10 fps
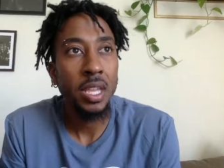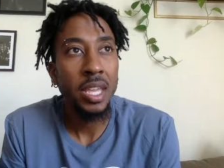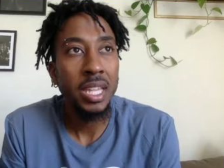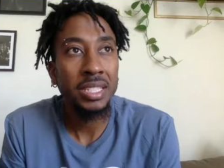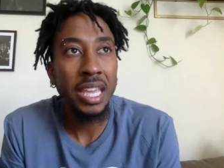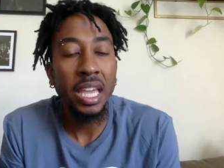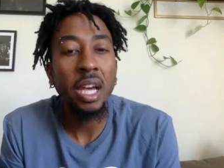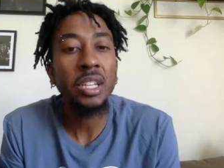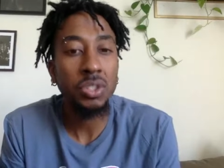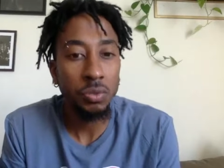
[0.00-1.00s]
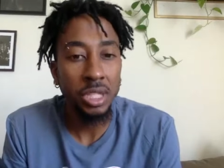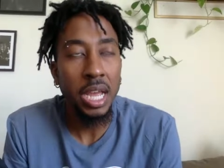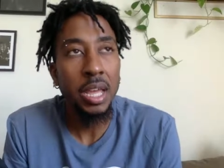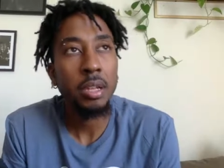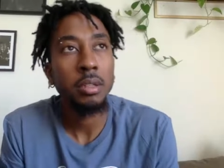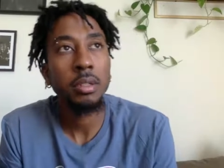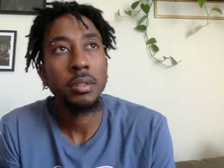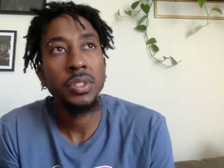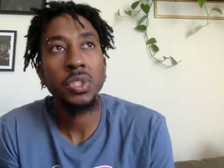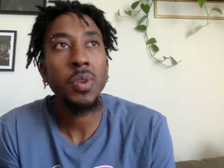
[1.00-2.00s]
It's a hustle shot,
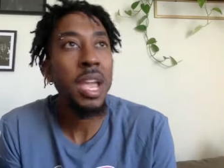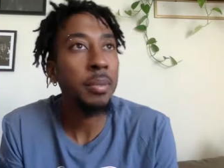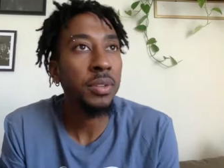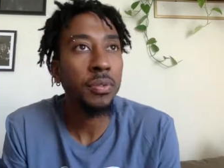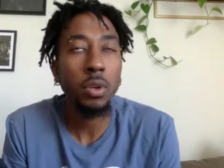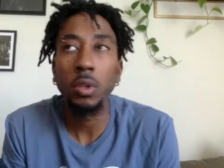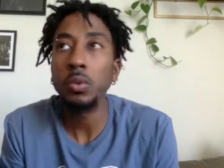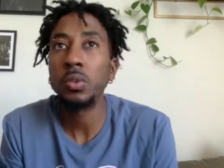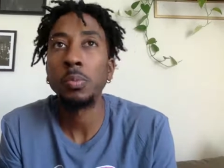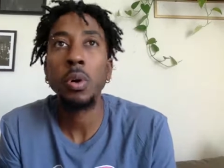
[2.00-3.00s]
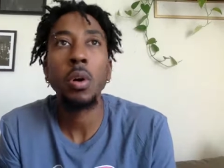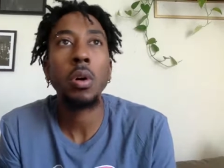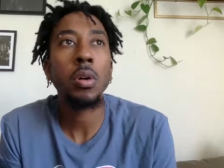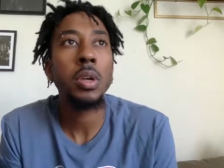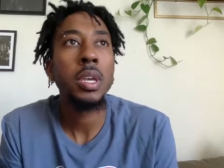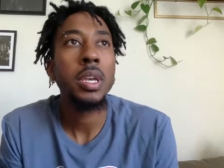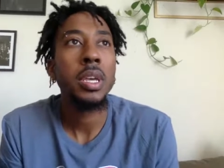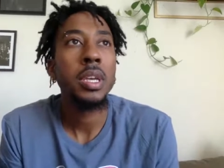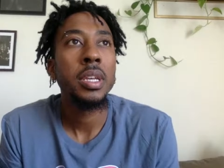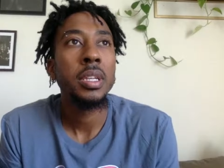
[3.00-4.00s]
scrambling for a loose ball,
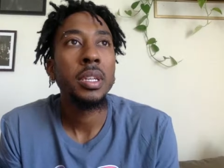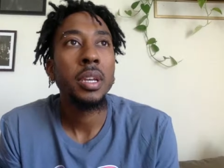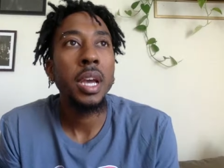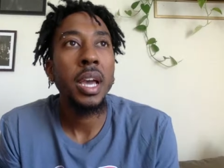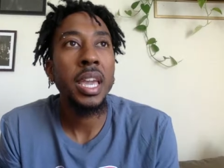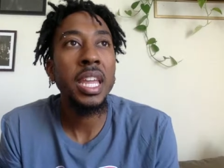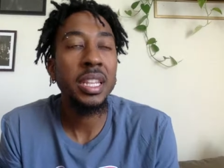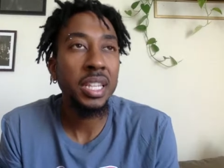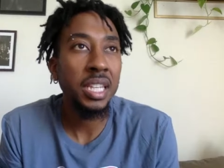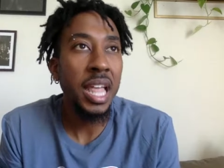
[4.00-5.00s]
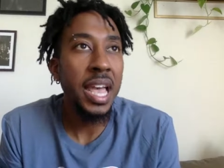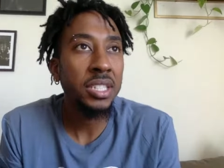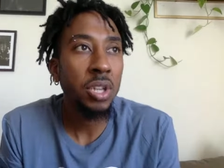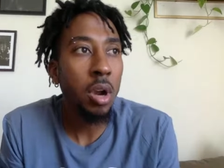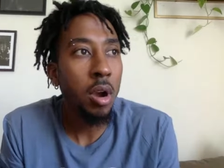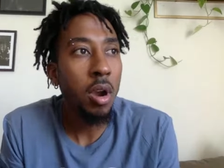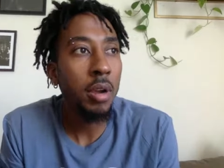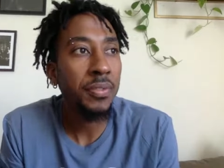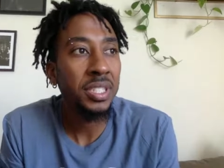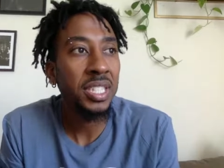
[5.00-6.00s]
hitting the glass
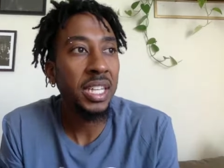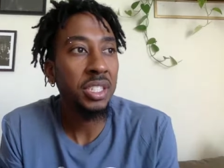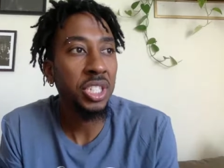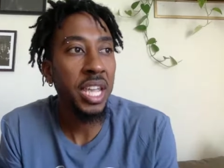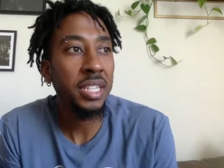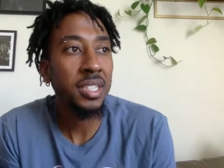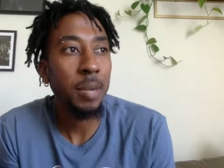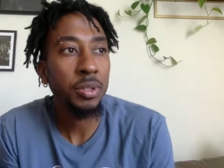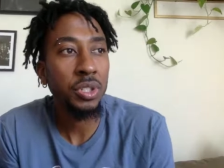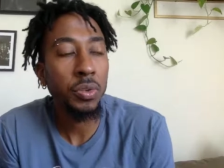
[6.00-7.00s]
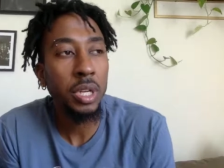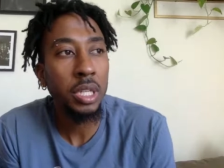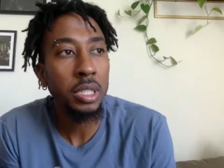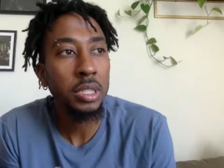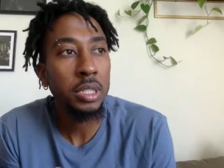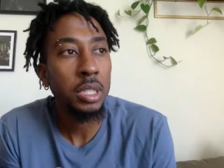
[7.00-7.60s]
hard, second chance opportunities.